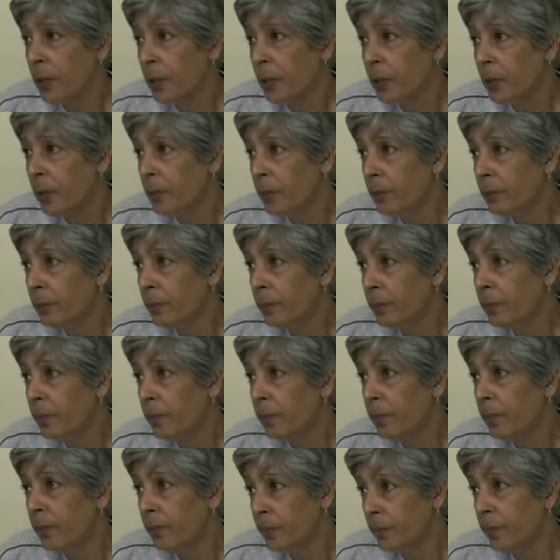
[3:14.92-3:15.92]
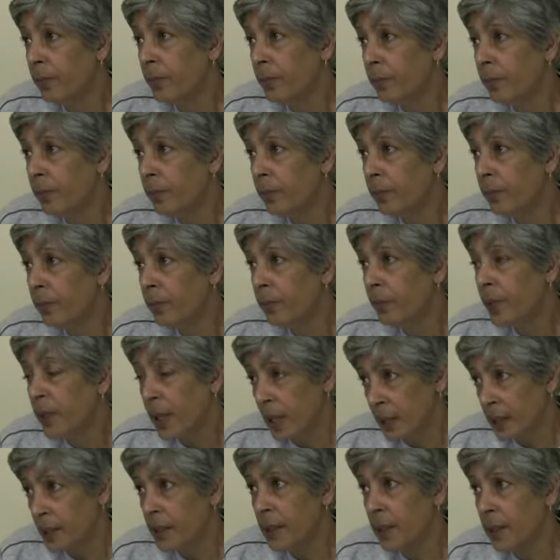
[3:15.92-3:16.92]
solve the mm. problem.
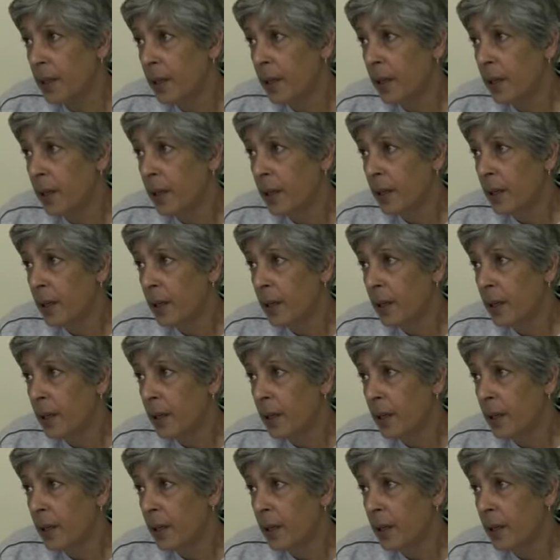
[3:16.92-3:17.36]
Yes,